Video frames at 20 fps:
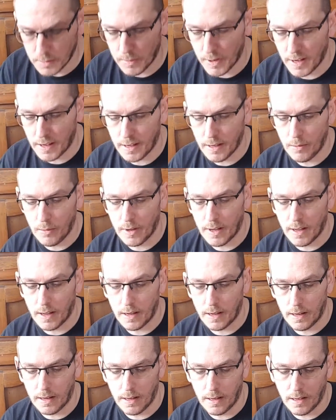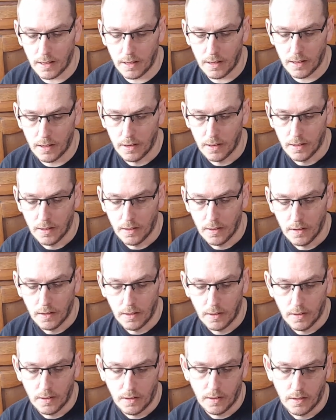pocket we got
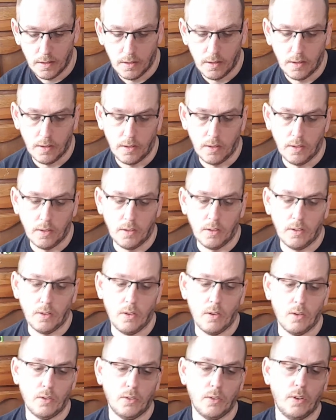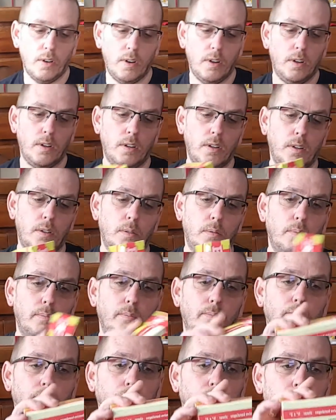100
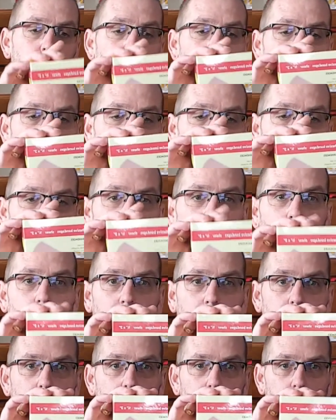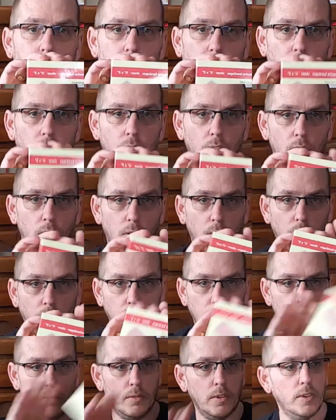Band-Aids, all the
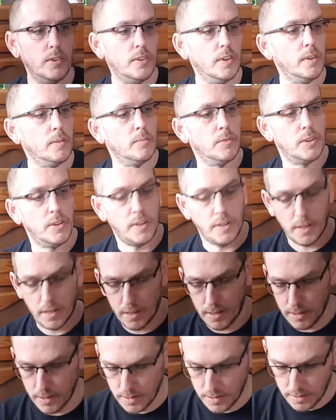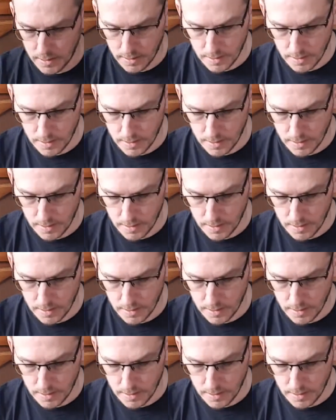same size